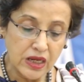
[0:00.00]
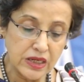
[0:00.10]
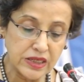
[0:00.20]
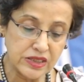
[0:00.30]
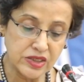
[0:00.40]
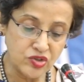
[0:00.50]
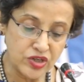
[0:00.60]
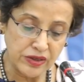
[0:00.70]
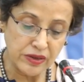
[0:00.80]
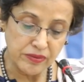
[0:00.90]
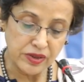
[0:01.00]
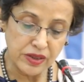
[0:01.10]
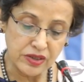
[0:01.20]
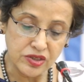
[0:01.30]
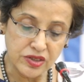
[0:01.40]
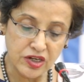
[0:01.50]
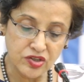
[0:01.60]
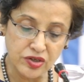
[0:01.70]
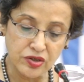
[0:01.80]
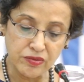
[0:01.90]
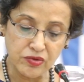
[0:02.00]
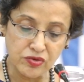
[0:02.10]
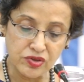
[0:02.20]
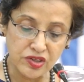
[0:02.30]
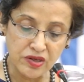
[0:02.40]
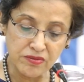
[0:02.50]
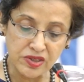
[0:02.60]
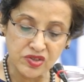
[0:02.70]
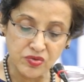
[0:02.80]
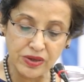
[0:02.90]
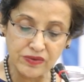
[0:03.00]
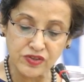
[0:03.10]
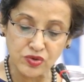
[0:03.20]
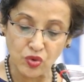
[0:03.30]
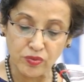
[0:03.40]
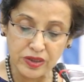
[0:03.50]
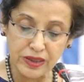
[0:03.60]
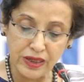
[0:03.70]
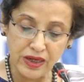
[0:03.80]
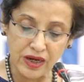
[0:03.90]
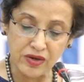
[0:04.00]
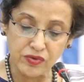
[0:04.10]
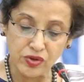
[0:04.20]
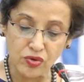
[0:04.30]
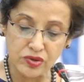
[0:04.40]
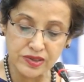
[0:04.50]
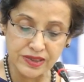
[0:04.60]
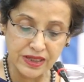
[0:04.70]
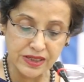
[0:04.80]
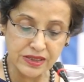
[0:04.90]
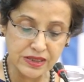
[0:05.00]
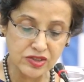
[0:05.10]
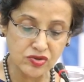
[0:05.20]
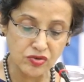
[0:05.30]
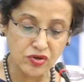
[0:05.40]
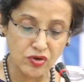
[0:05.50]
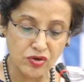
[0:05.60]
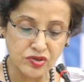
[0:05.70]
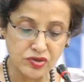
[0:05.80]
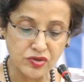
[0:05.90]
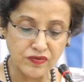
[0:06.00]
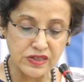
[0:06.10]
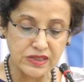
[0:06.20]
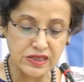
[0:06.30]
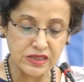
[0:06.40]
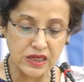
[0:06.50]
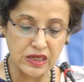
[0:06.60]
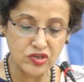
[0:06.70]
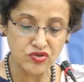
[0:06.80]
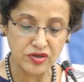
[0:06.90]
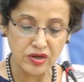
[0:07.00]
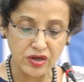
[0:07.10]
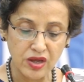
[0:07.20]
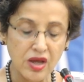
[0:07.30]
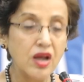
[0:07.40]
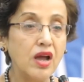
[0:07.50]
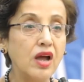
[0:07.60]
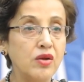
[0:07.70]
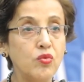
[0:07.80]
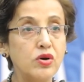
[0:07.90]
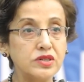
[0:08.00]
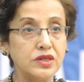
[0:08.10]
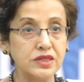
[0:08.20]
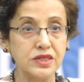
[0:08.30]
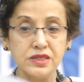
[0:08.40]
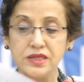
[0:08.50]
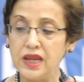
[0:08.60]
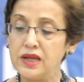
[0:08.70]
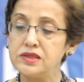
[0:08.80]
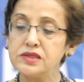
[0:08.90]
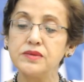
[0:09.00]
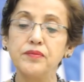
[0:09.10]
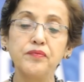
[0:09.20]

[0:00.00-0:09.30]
Ladies and gentlemen, the international community must dwell soberly and with all seriousness on the causes of this escalation and what it entails.